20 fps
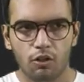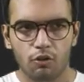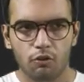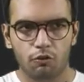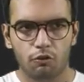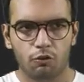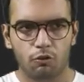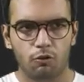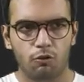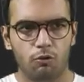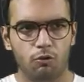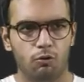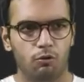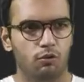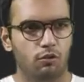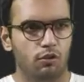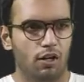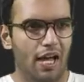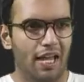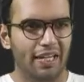
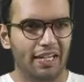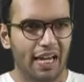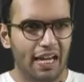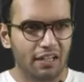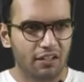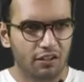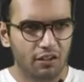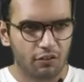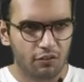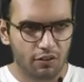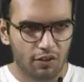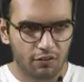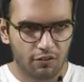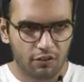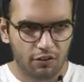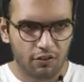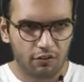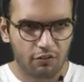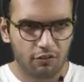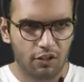So I get this
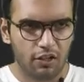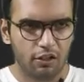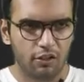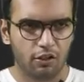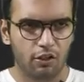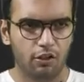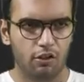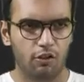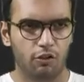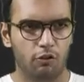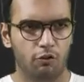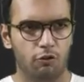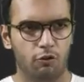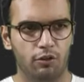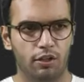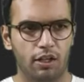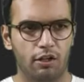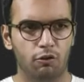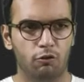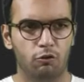as a result. So
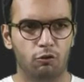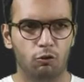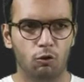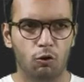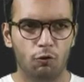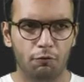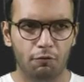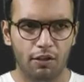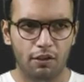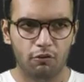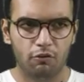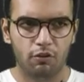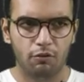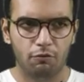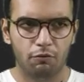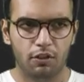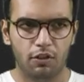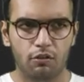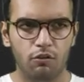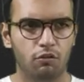there is no phase
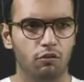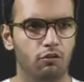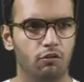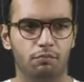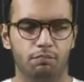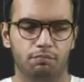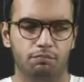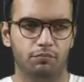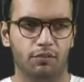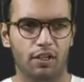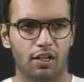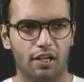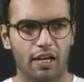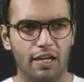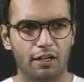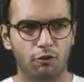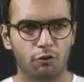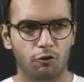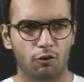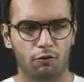difference,
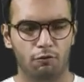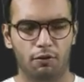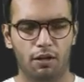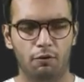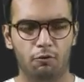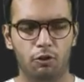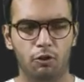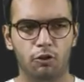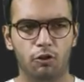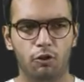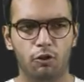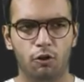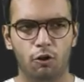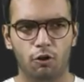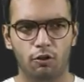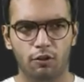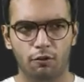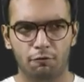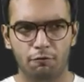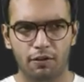right? So if I want to
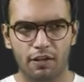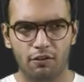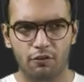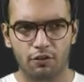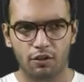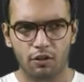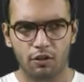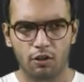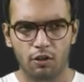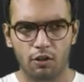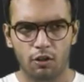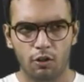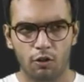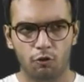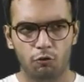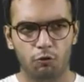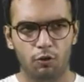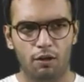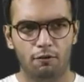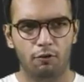draw the phasor,
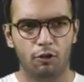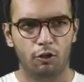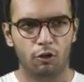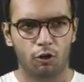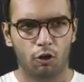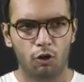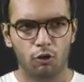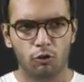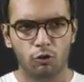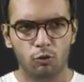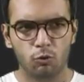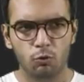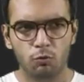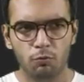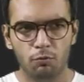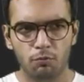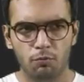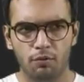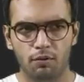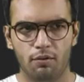so I will draw
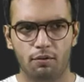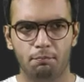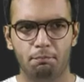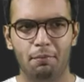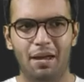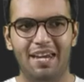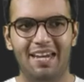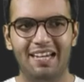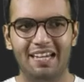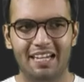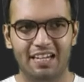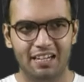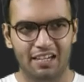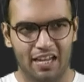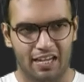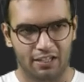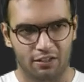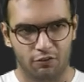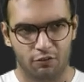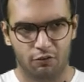two parallel
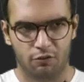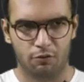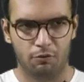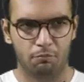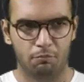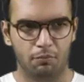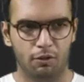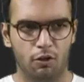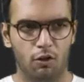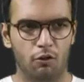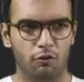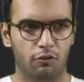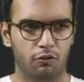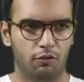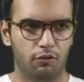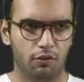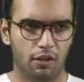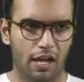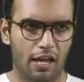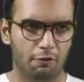lines
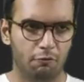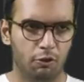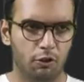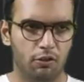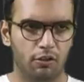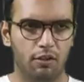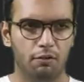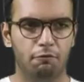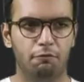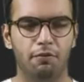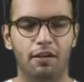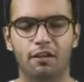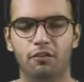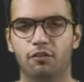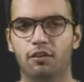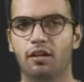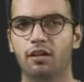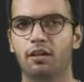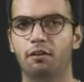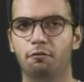because I want the
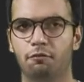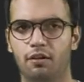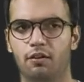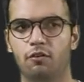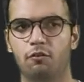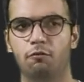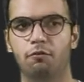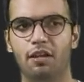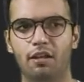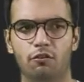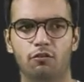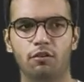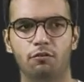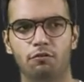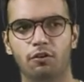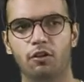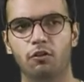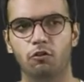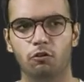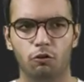phasor difference, phase
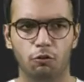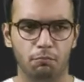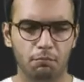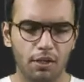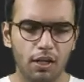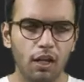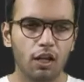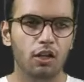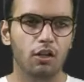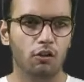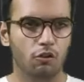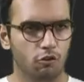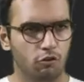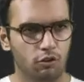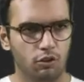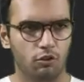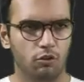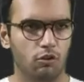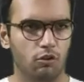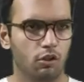difference to be
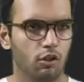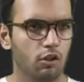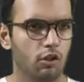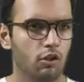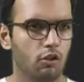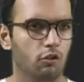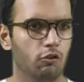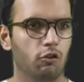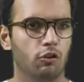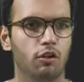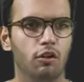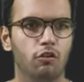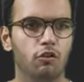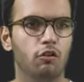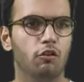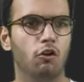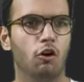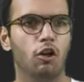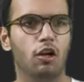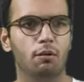zero. So this
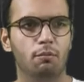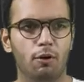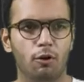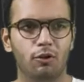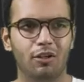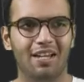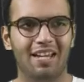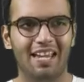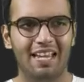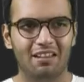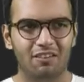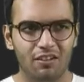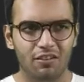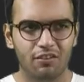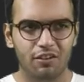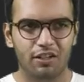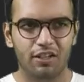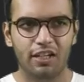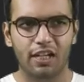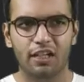is all about A C
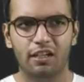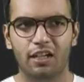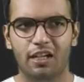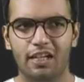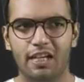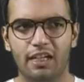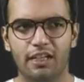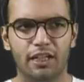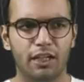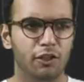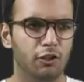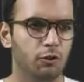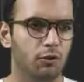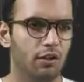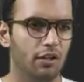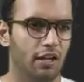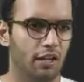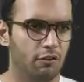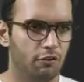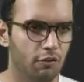circuit connected
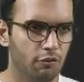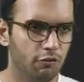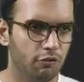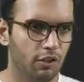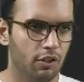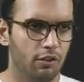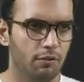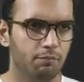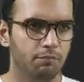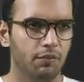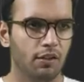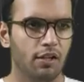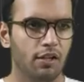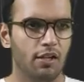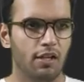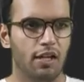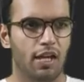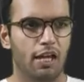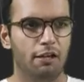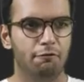to a resistor.
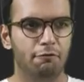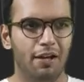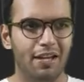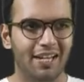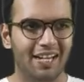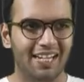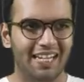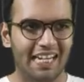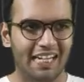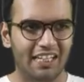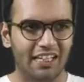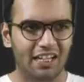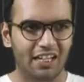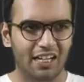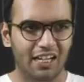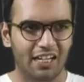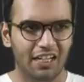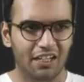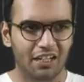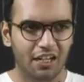If I connect an
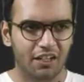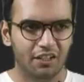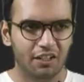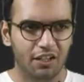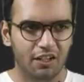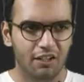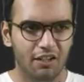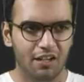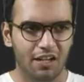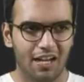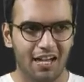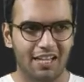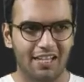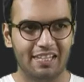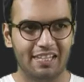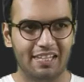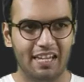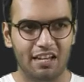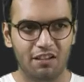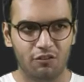inductor,
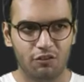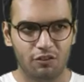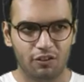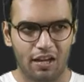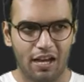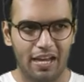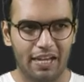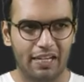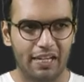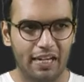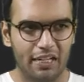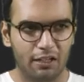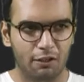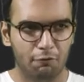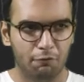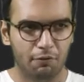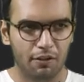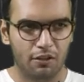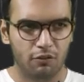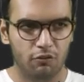yes, I get
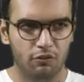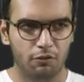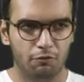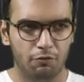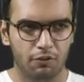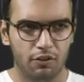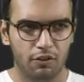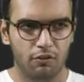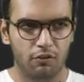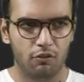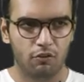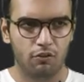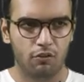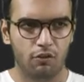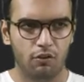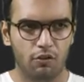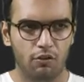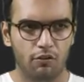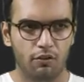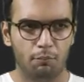a phase difference.
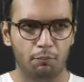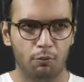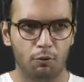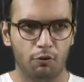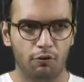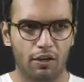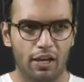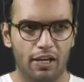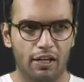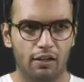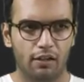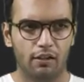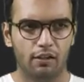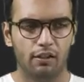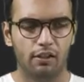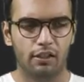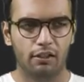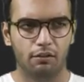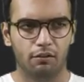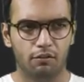Suppose I
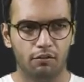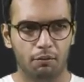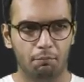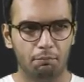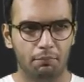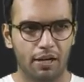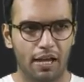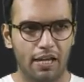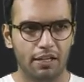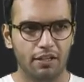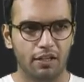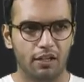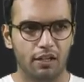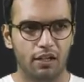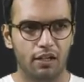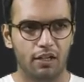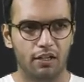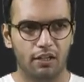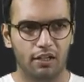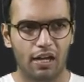supply the
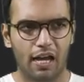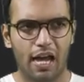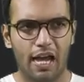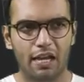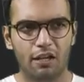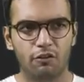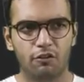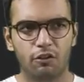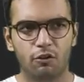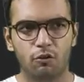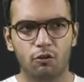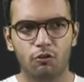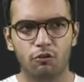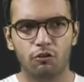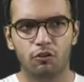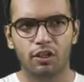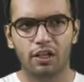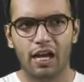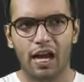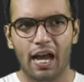current I is equals
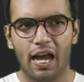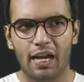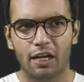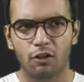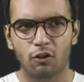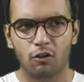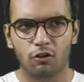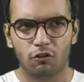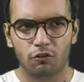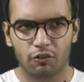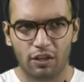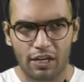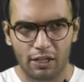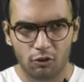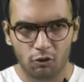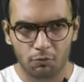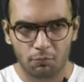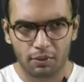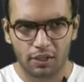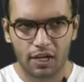to the I naught
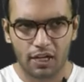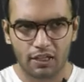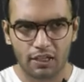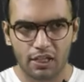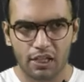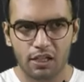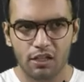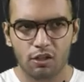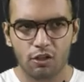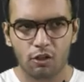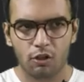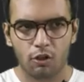sine omega t,